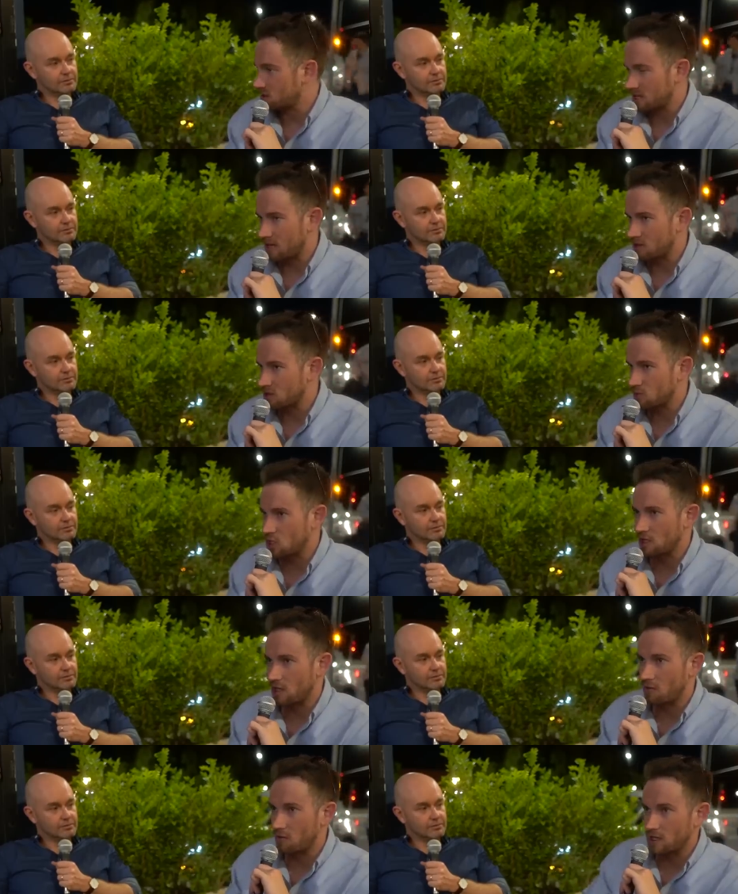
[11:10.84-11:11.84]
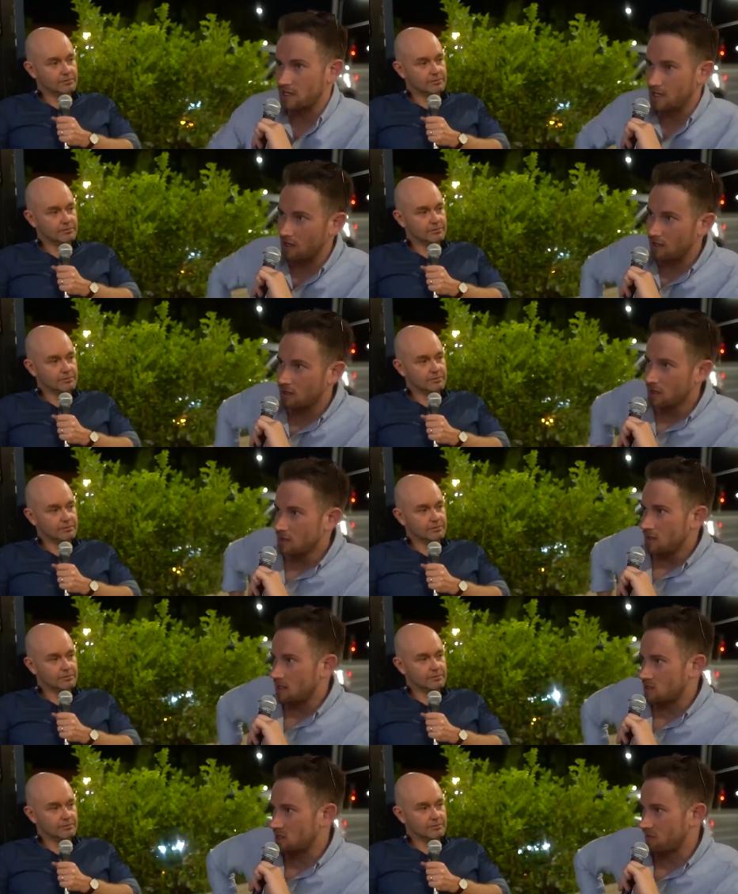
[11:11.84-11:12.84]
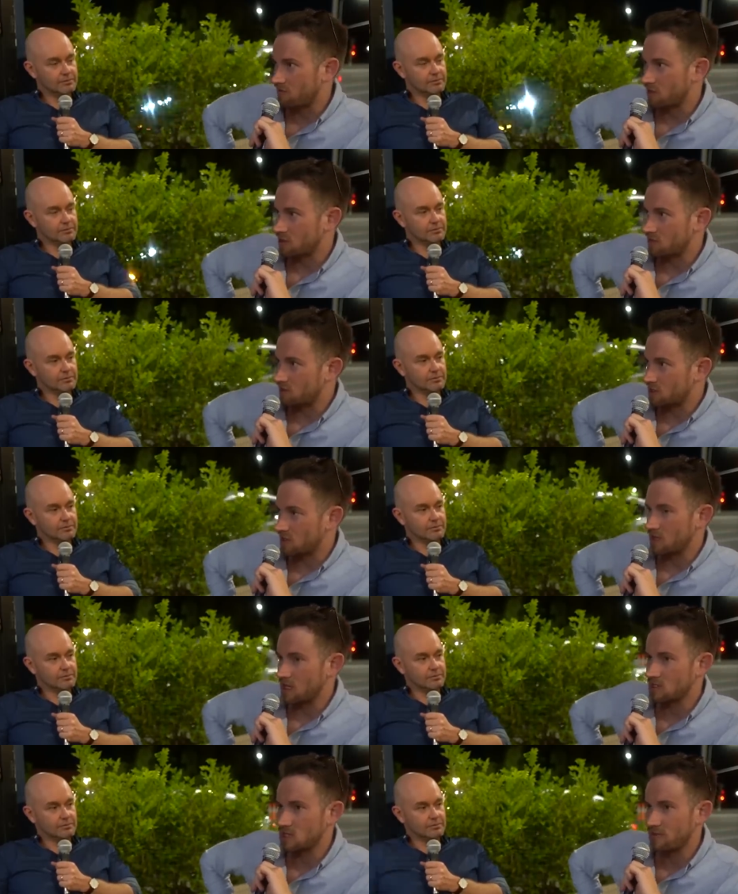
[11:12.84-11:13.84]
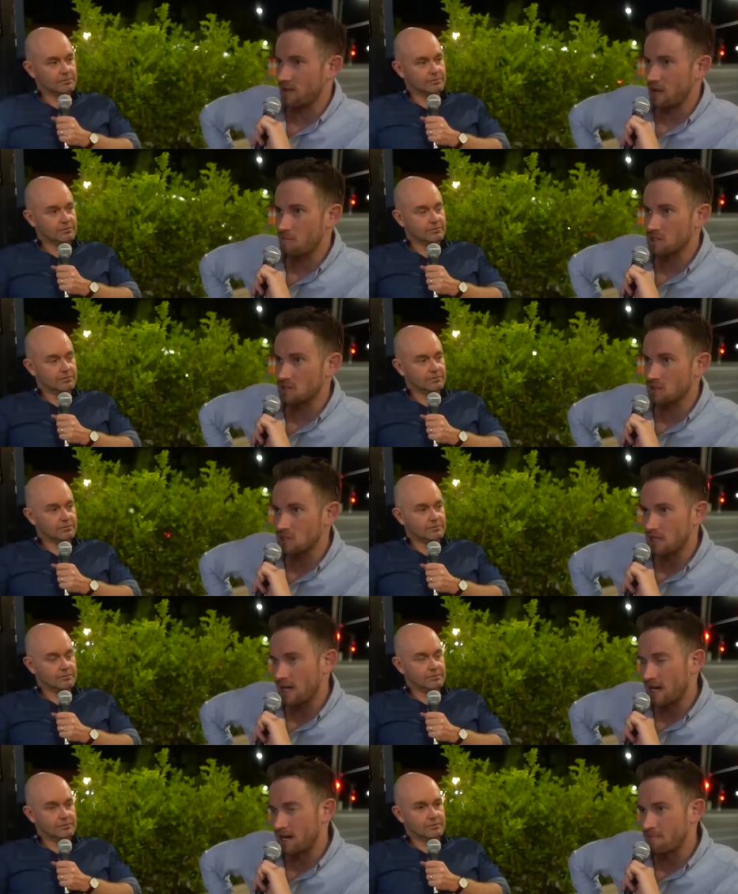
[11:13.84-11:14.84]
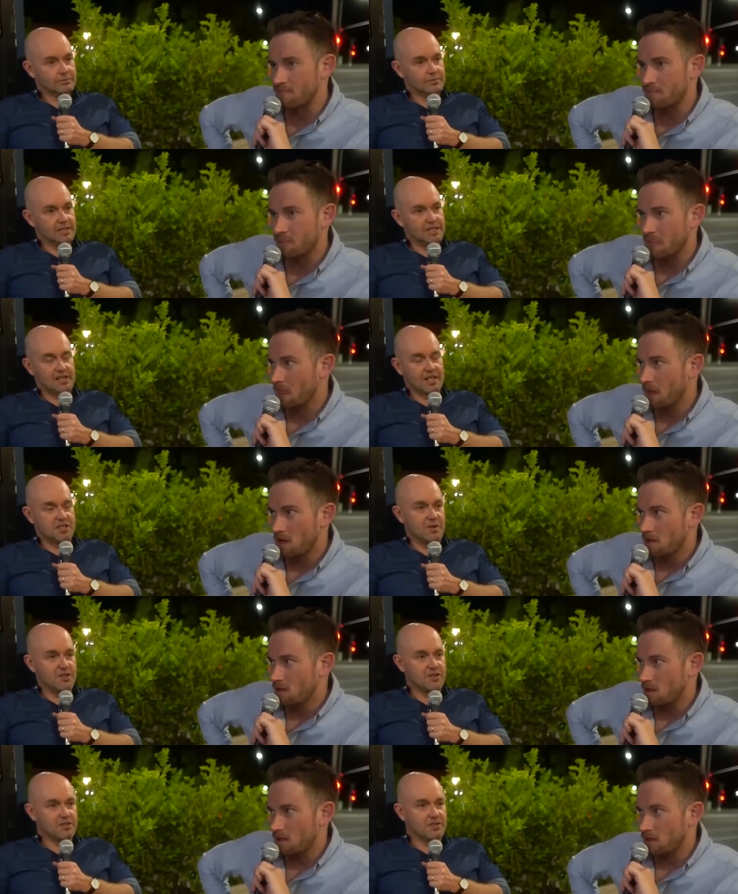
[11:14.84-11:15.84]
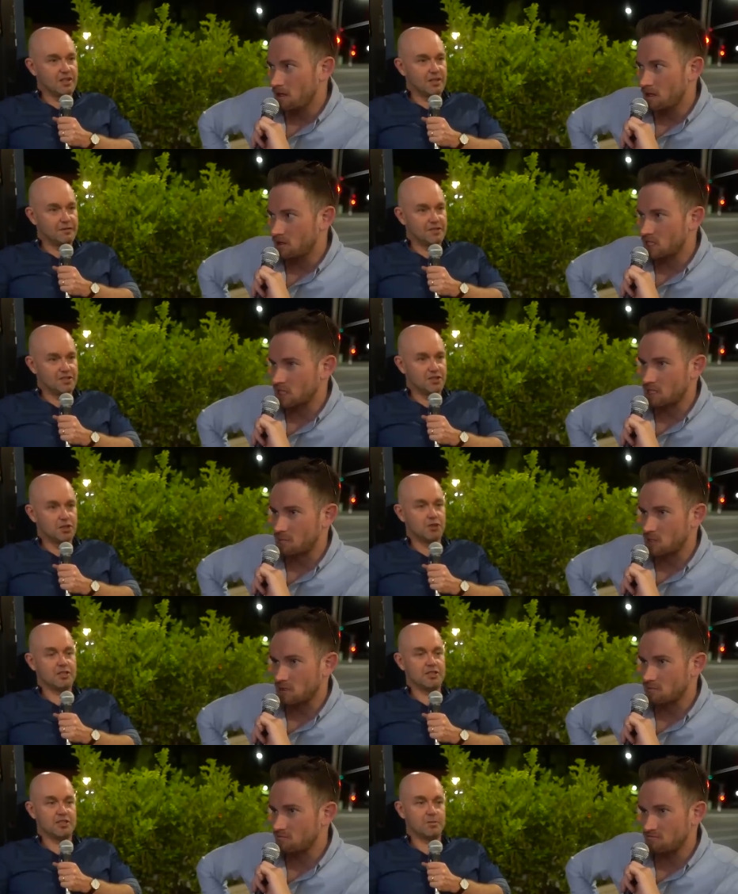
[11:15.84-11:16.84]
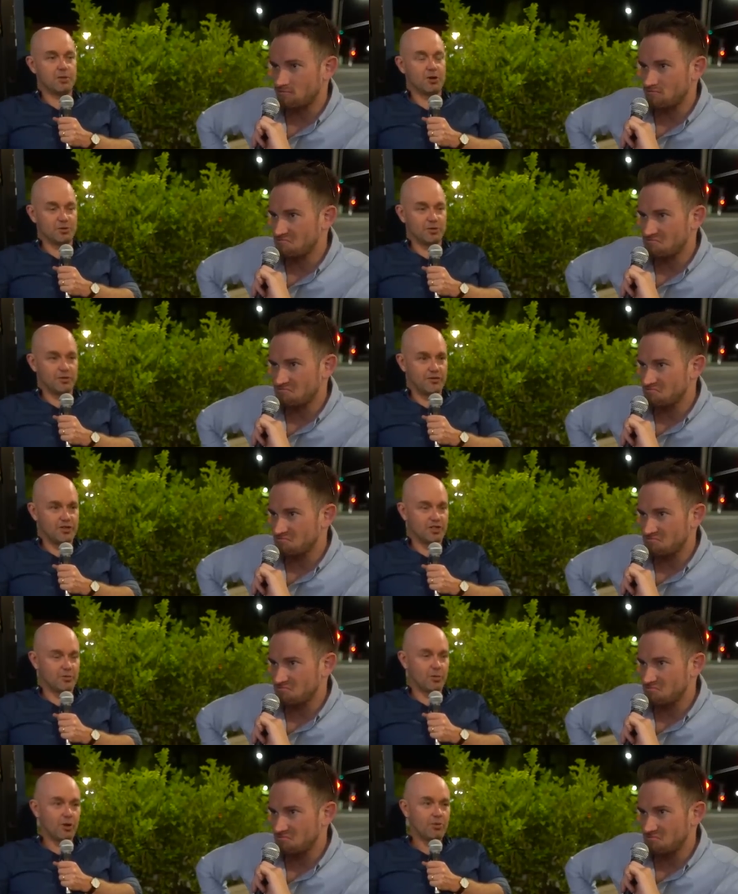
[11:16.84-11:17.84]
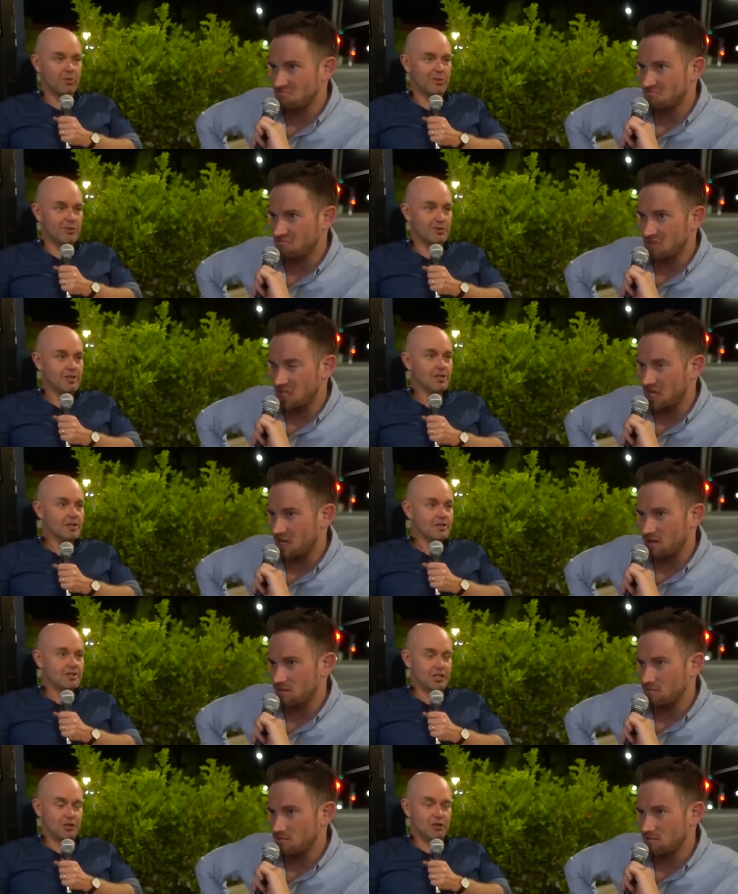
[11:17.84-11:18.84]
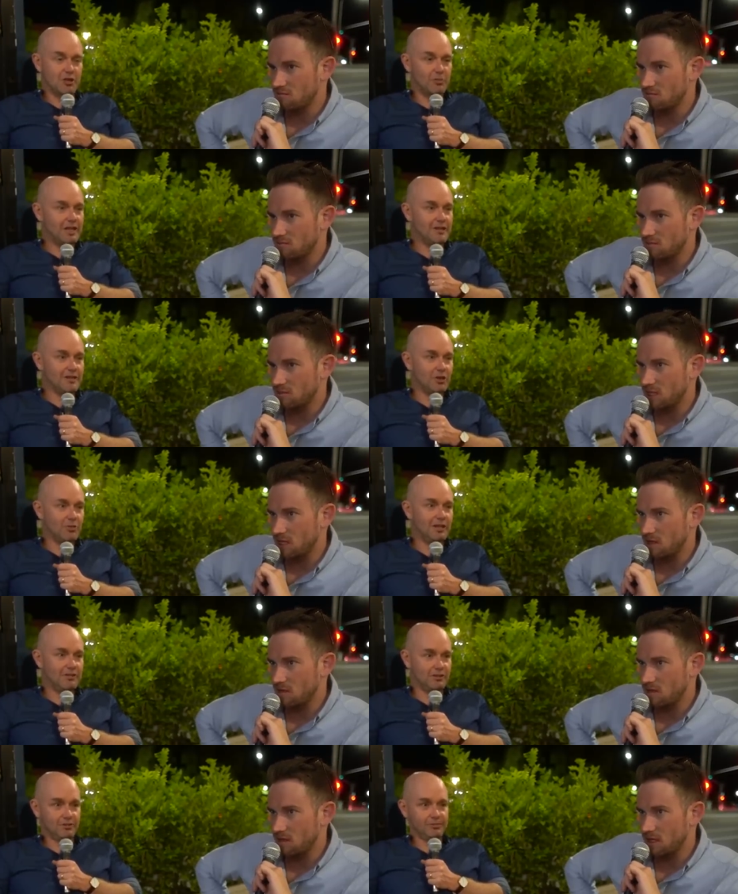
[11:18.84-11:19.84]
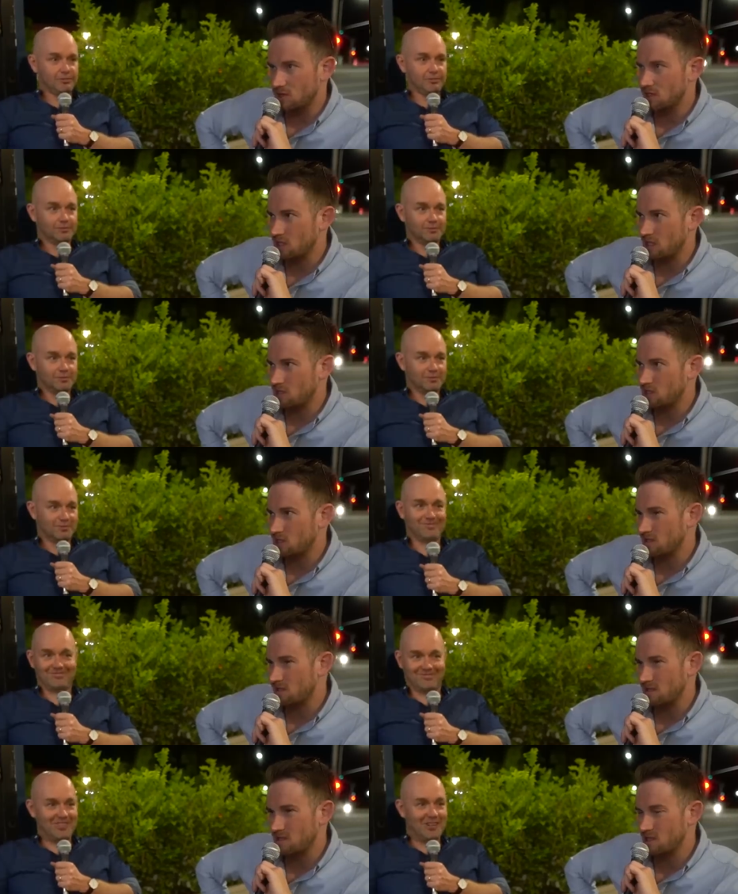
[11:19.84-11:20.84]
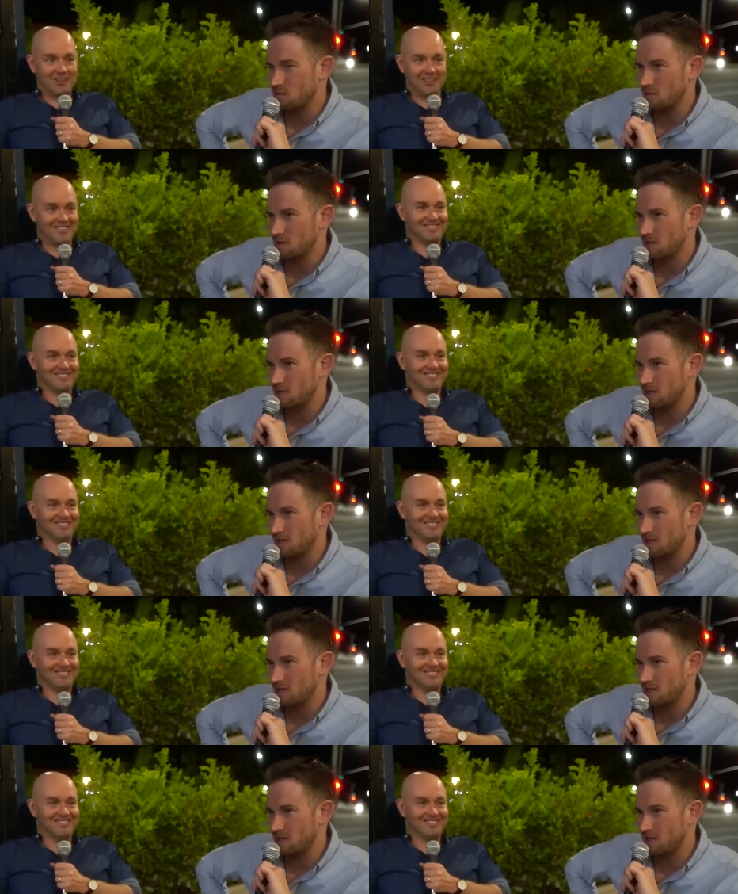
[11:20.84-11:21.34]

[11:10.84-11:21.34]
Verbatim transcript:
Speaker 1: a day or some shit. I don't really care. It's seven first fifths over there. It's none of our business. Um, it's exhibition stuff. It's, it's exhibition. Twos, it's
Speaker 2: possibles versus probables. Yeah. To see who can play at the top yeah. level.
Speaker 1: It's just it's just a, it's just one of those.